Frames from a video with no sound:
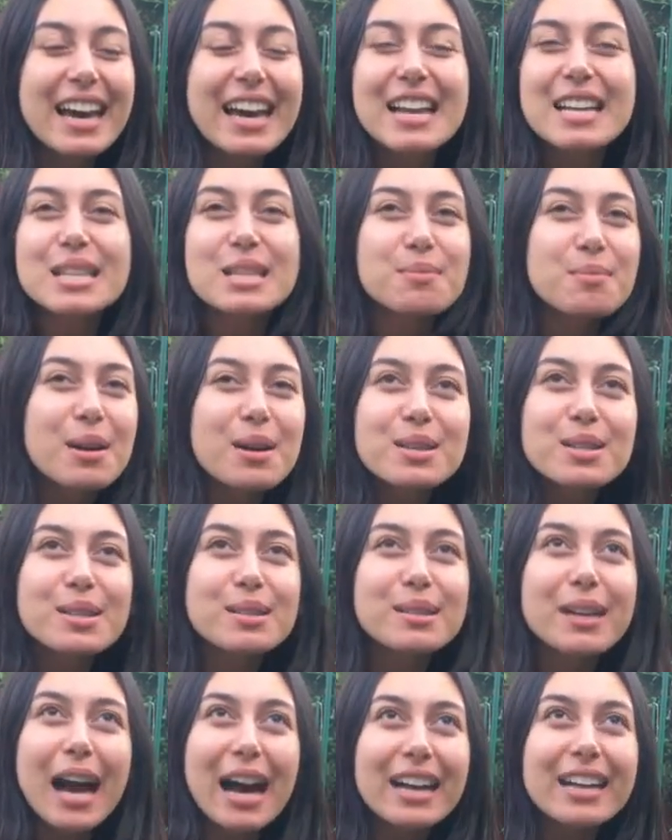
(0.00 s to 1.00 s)
and it smells
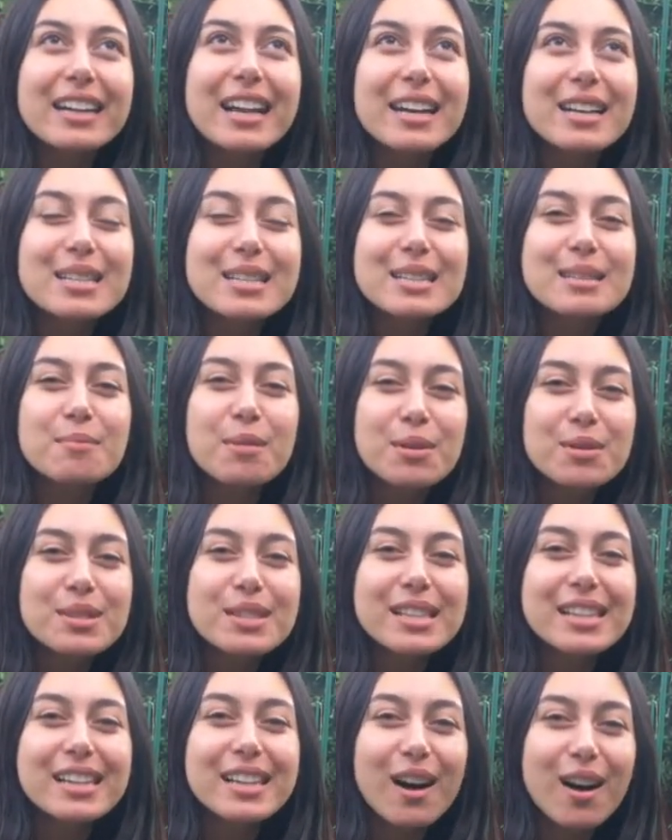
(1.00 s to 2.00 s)
kind of nice
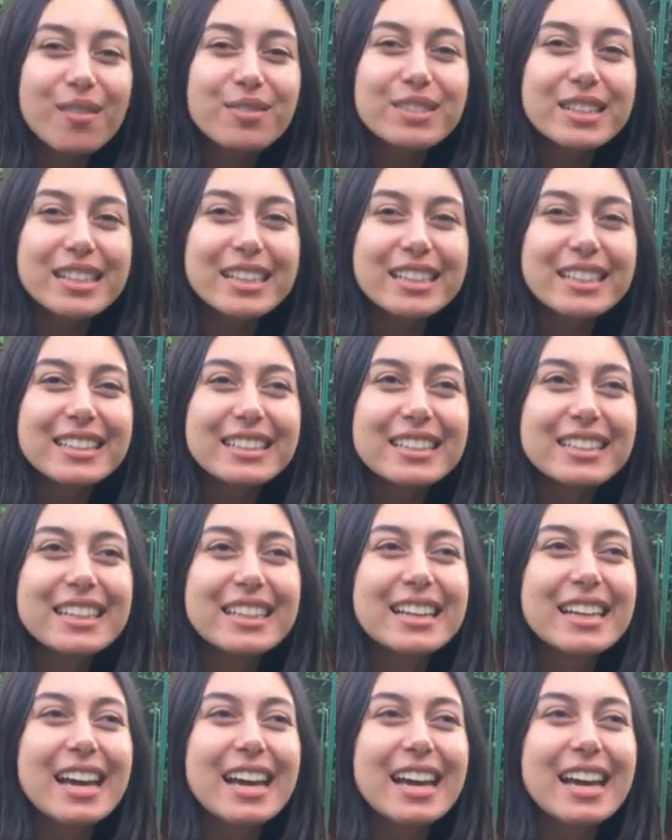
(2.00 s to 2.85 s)
mostly often